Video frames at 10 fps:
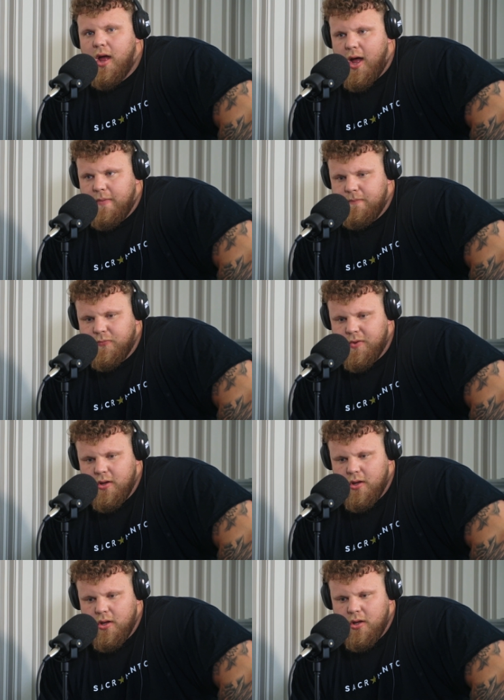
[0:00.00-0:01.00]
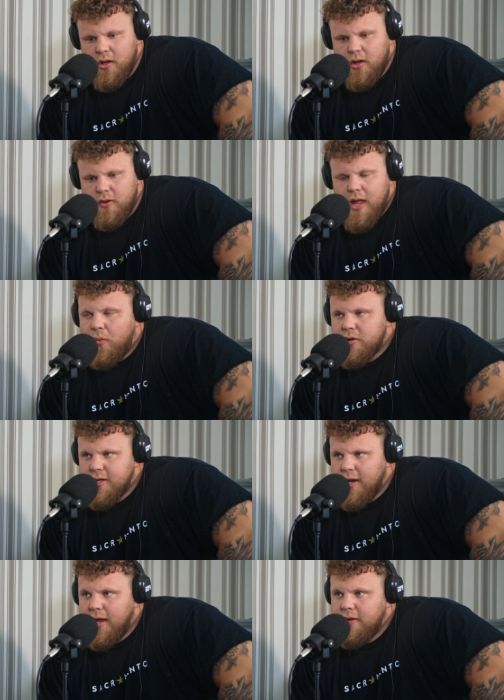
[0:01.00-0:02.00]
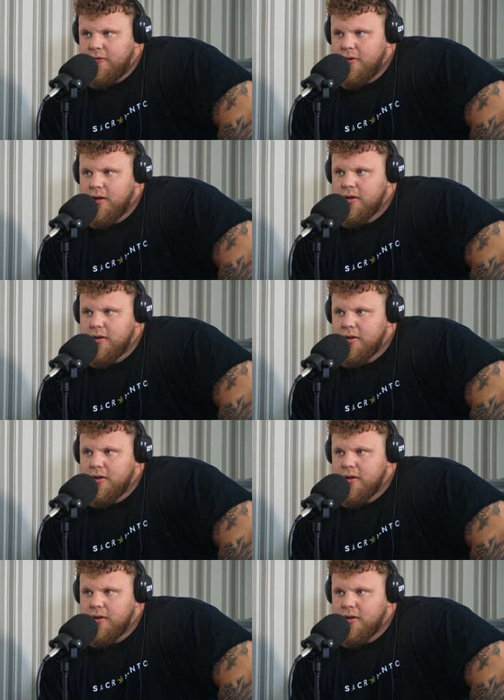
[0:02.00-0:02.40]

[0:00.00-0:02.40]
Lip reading: that wasn't live.